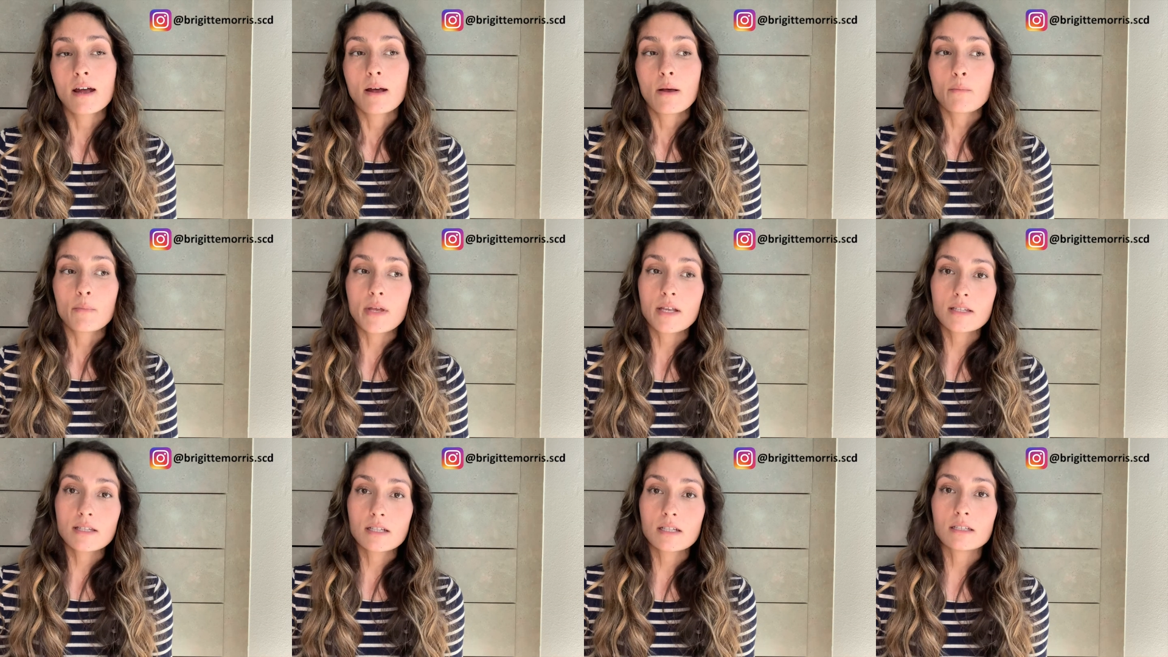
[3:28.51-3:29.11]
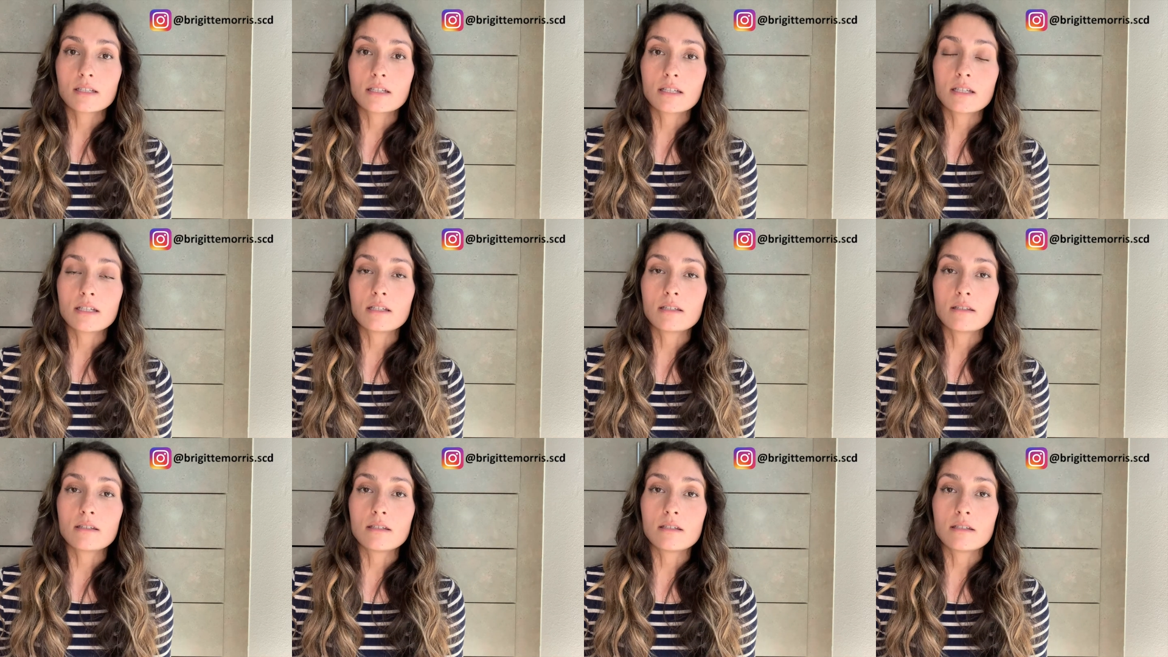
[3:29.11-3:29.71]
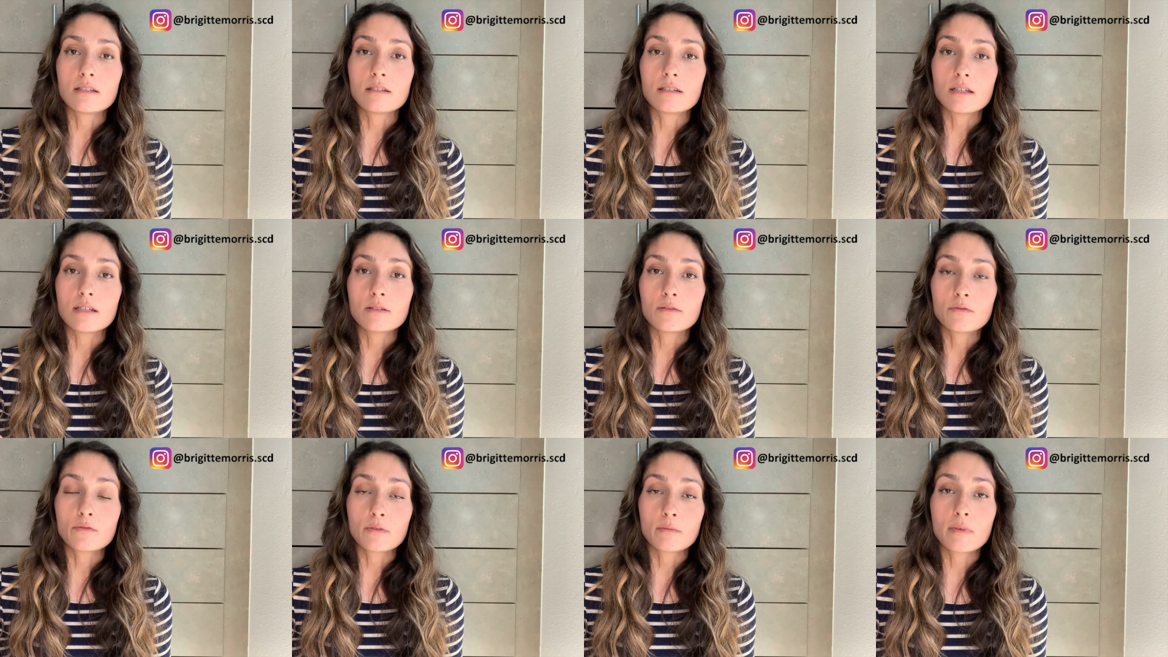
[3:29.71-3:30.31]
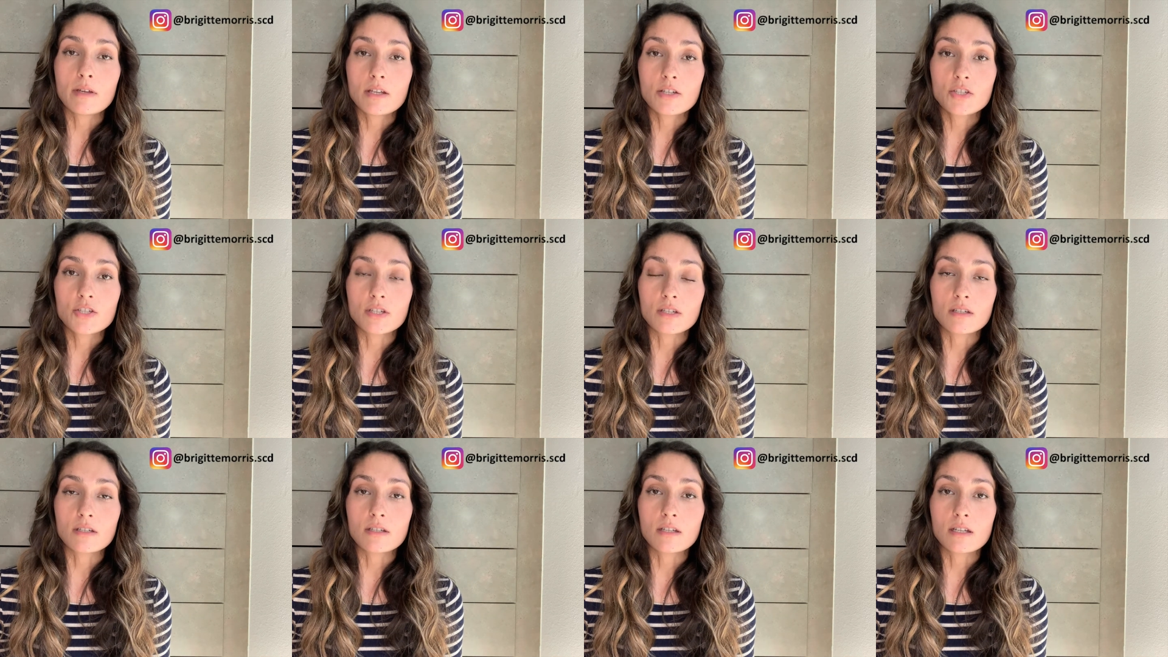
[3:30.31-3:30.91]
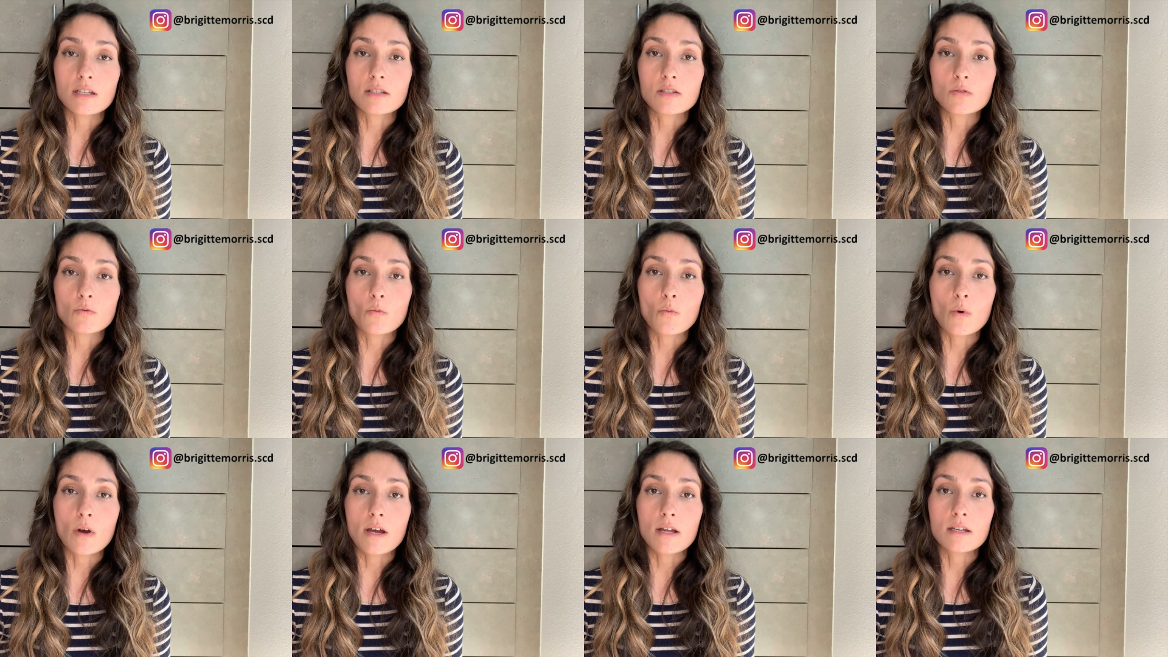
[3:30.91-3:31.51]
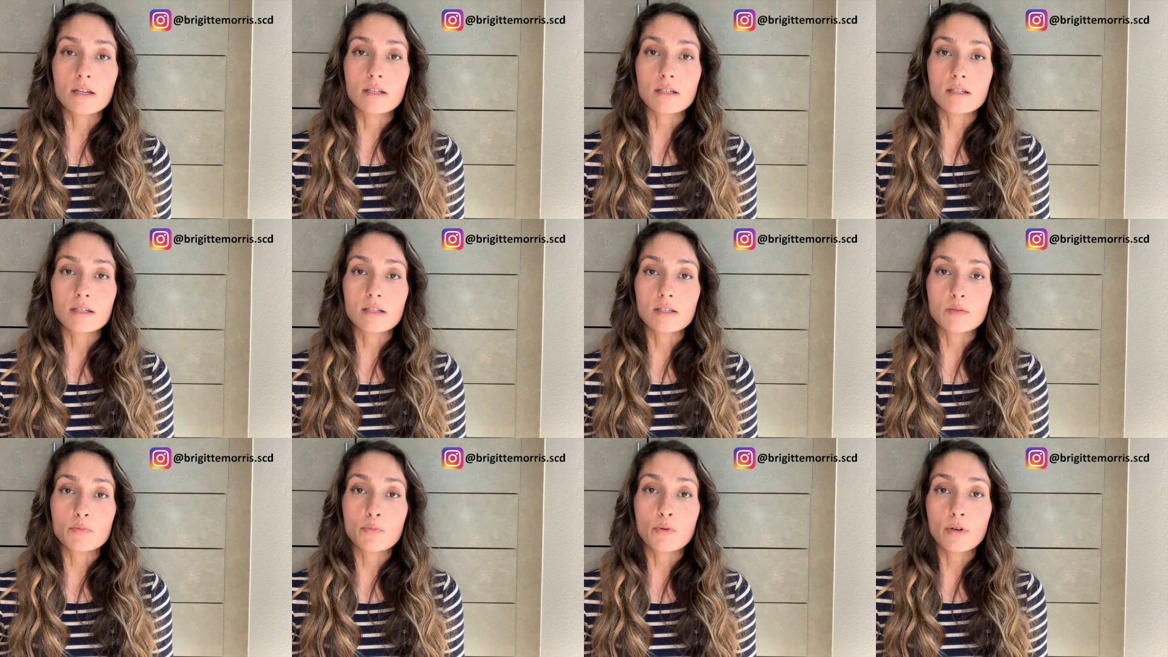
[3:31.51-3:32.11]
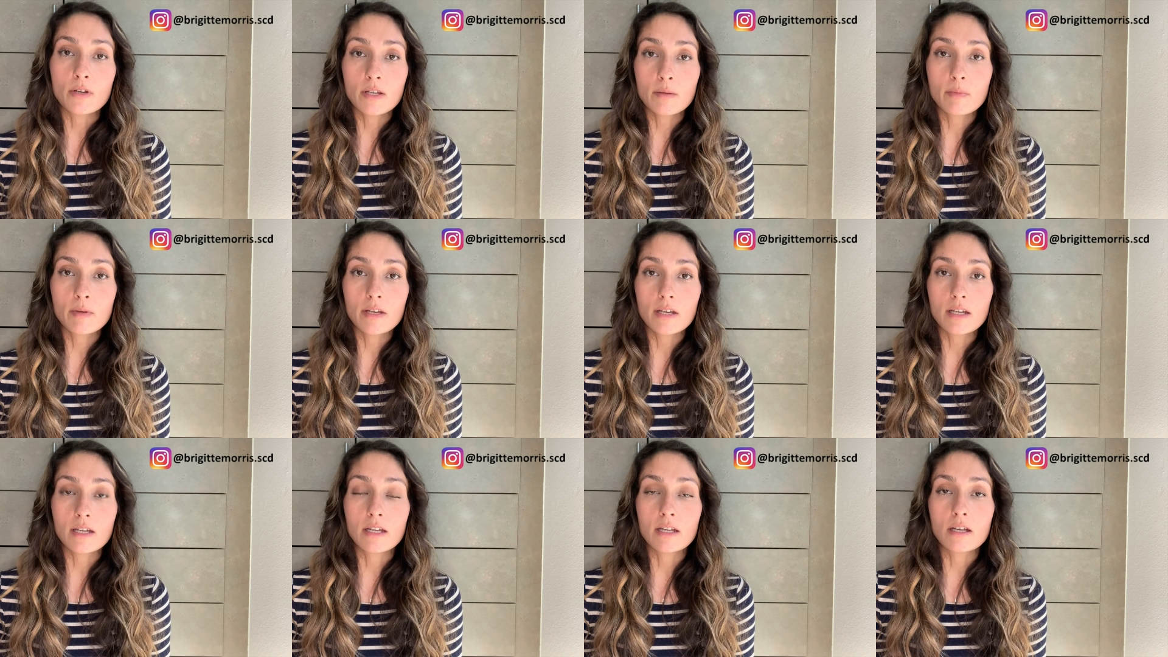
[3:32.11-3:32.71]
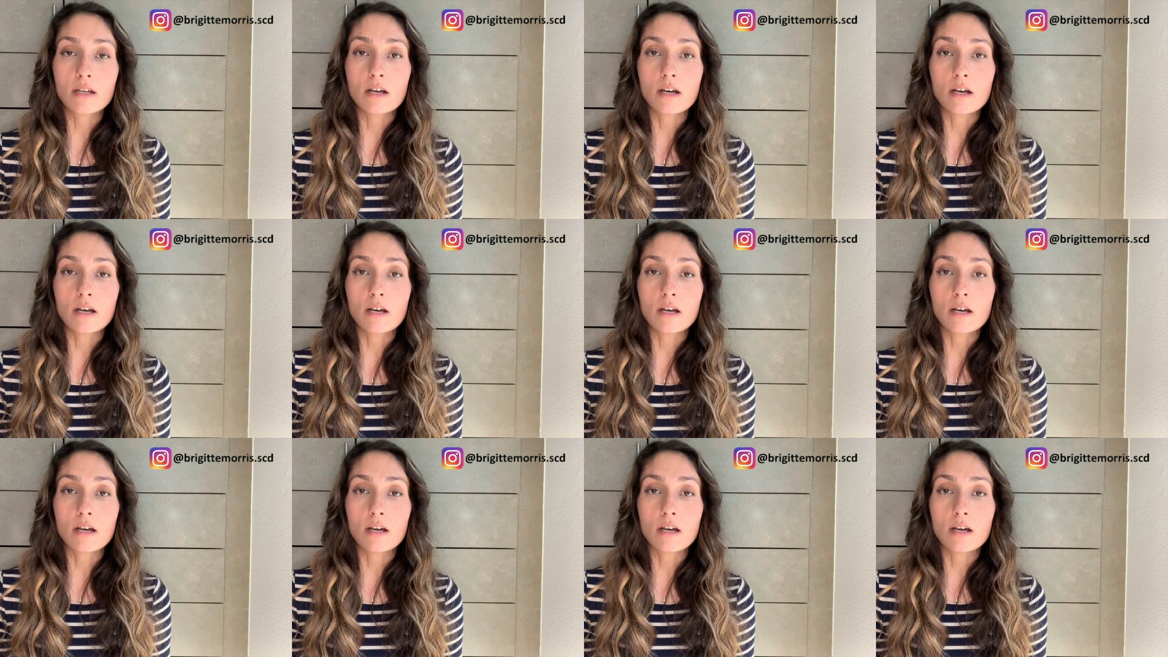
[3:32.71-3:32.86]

basically the inflammation is what is prohibiting